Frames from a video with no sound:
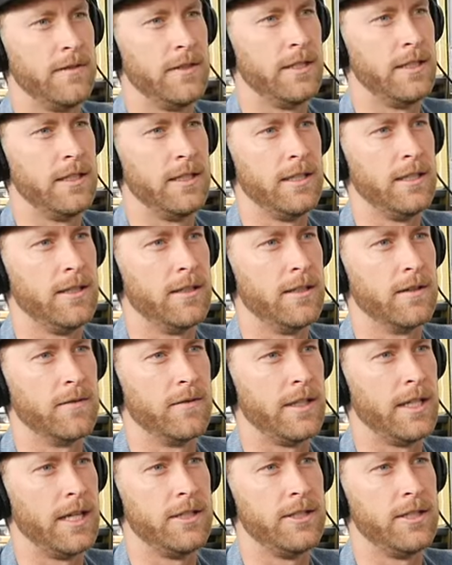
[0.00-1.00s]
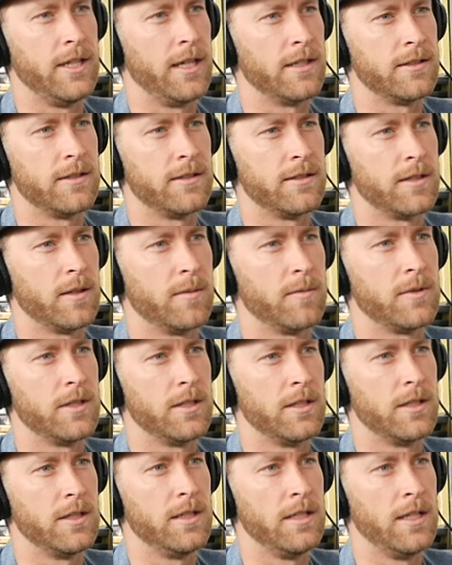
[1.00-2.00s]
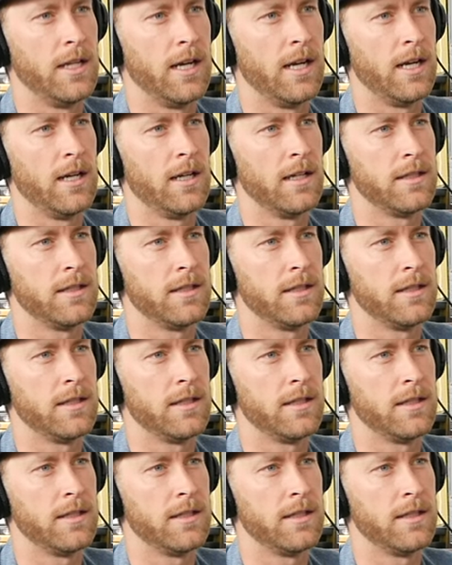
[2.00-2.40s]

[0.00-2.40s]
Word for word: V D or V H S, some or old something. movie or something. Yeah.